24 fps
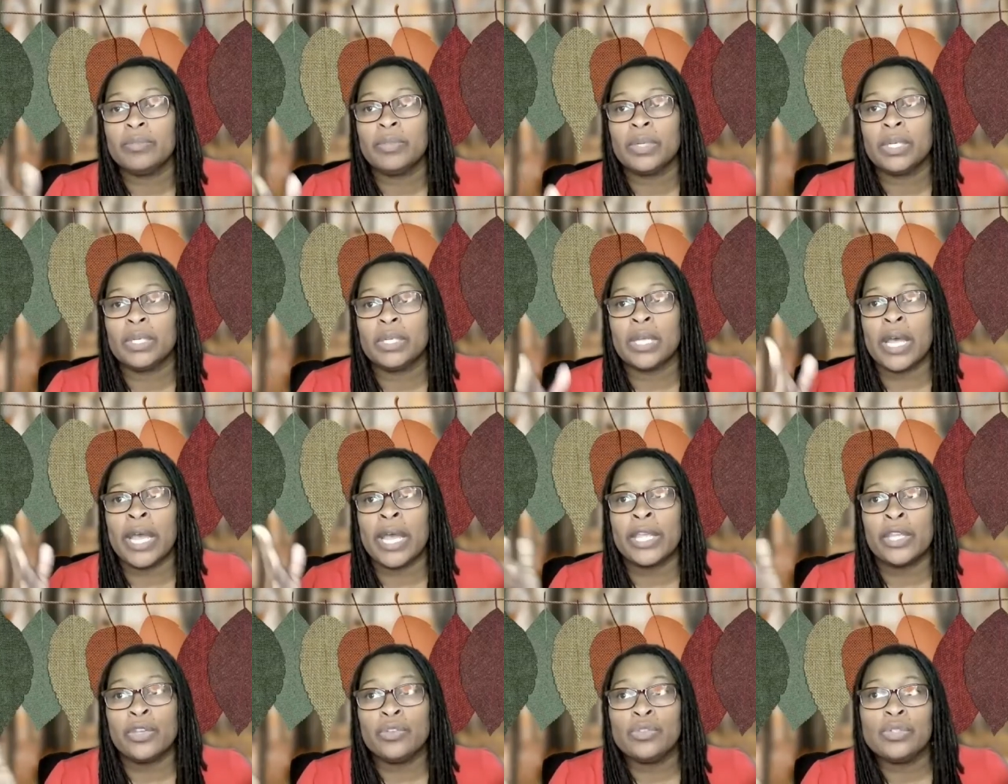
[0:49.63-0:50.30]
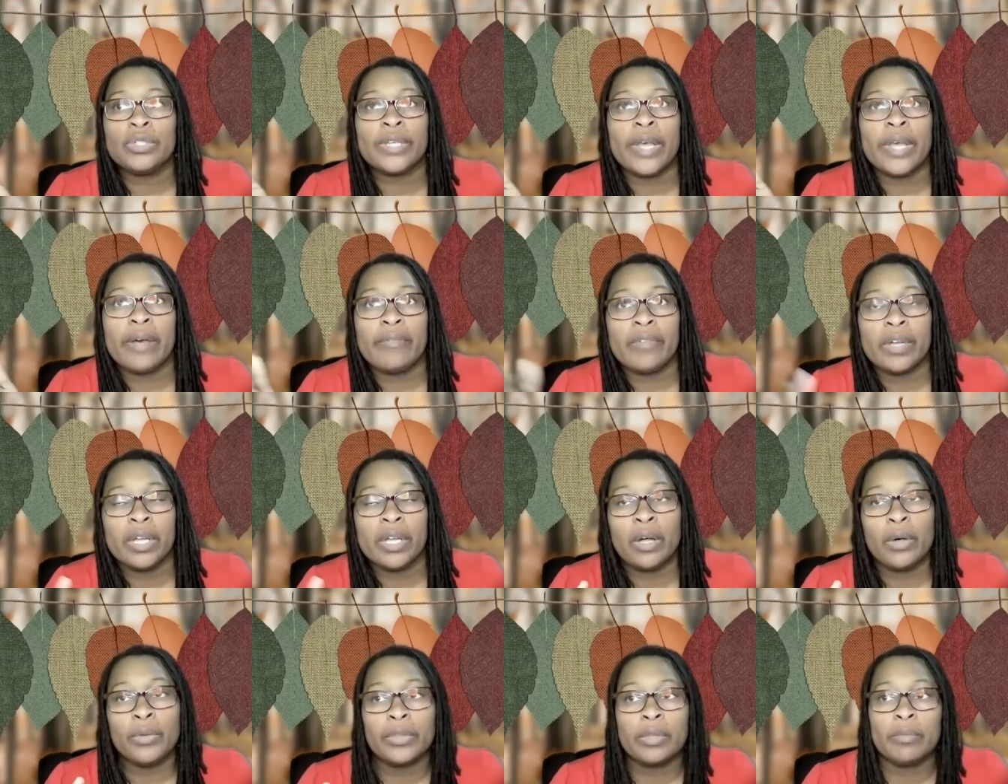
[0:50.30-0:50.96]
but I usually have a
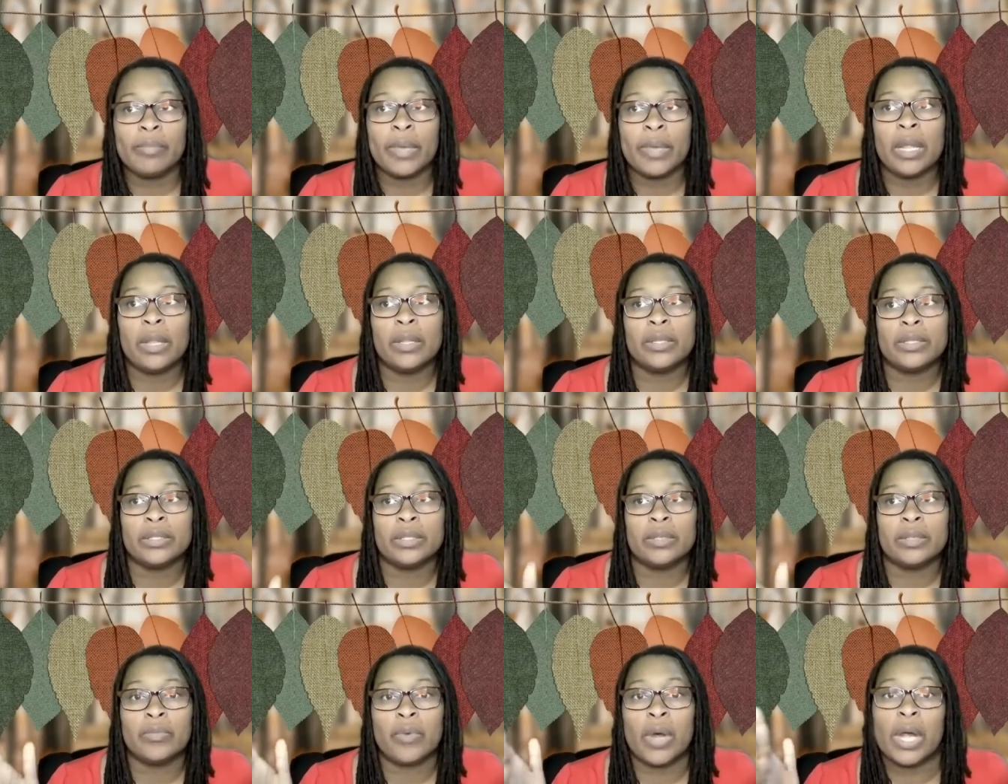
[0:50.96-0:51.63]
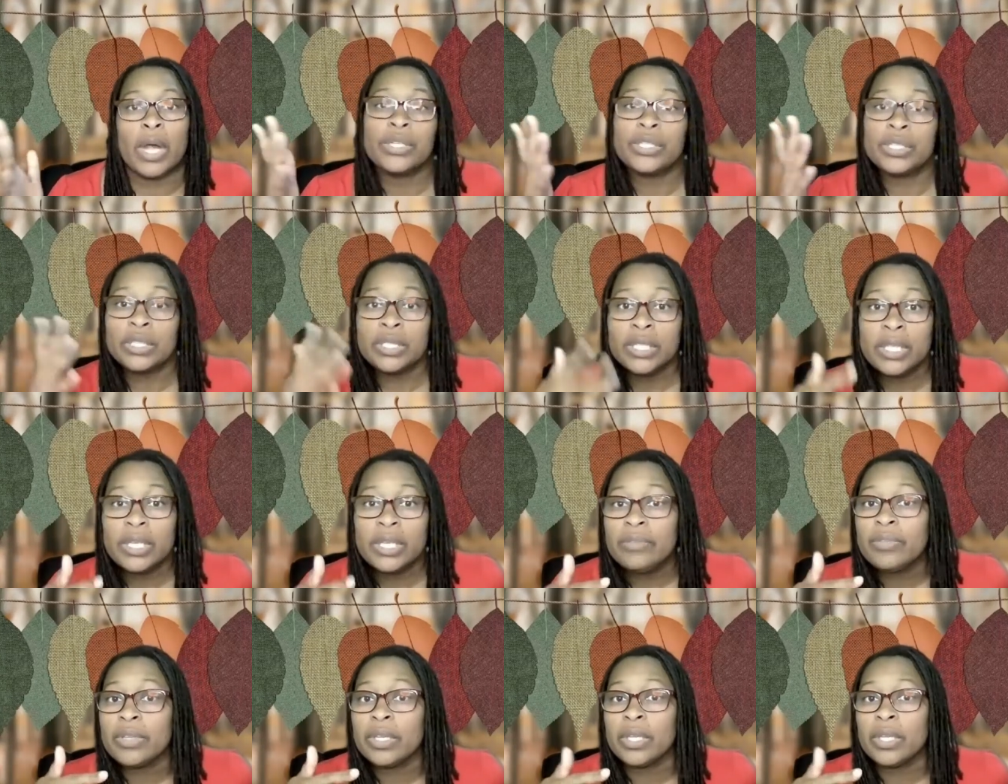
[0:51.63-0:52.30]
healthy balance of watching
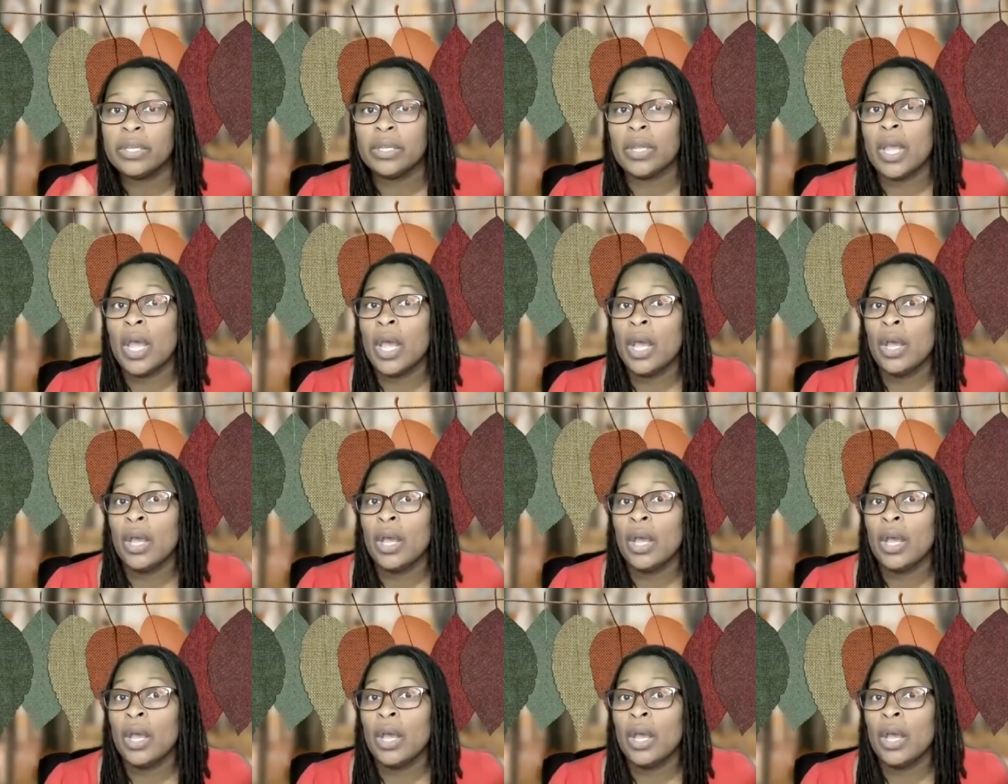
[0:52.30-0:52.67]
TV,